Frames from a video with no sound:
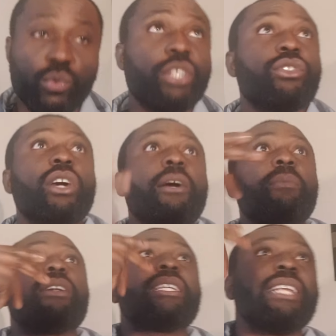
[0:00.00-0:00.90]
when you talk
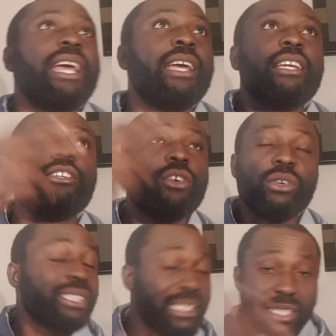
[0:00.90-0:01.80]
about, you
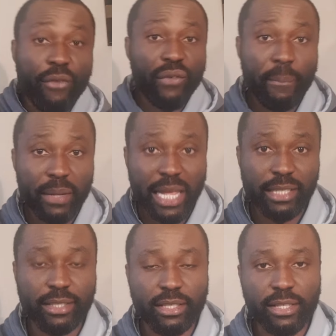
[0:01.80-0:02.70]
know, the different
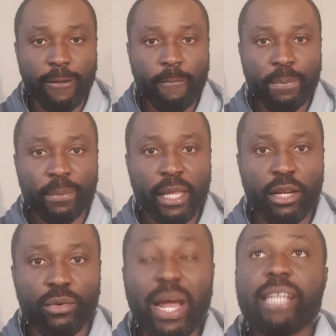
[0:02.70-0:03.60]
places,
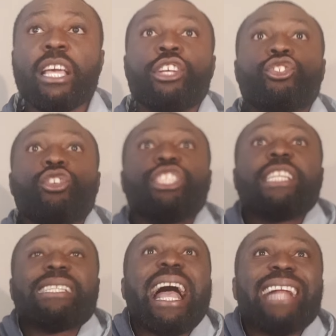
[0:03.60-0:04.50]
right? So
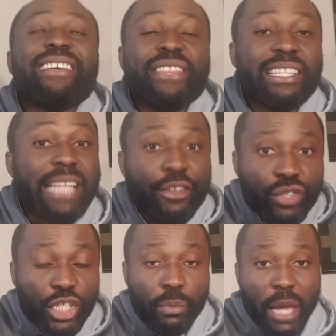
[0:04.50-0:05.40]
these are the things that you
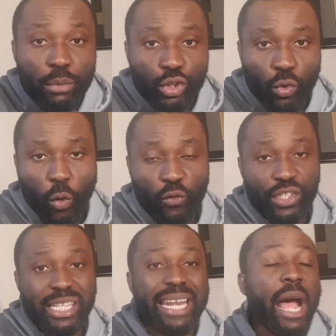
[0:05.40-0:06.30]
need to be able to
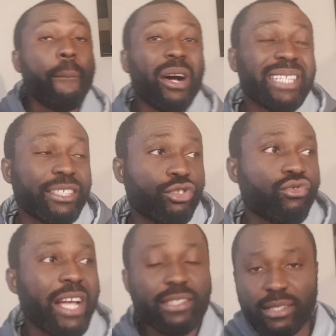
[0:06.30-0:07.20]
understand about the
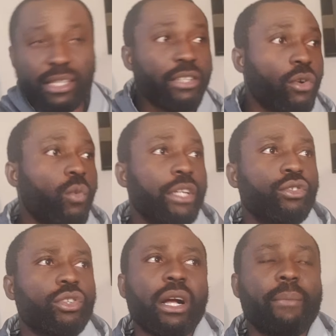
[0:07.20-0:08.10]
trust. You know, when you
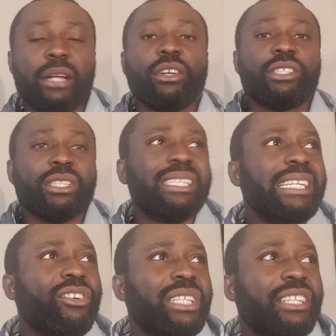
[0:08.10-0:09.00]
talk about not,
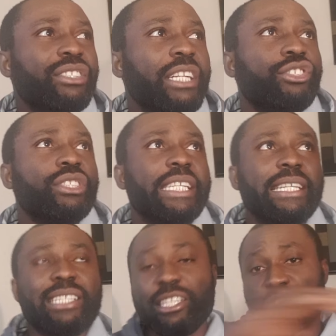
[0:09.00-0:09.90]
you know, the the
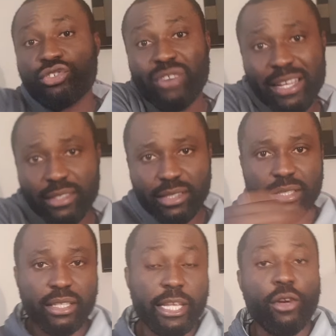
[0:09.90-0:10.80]
the, the
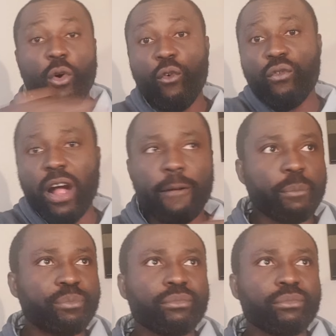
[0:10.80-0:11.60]
trans, the over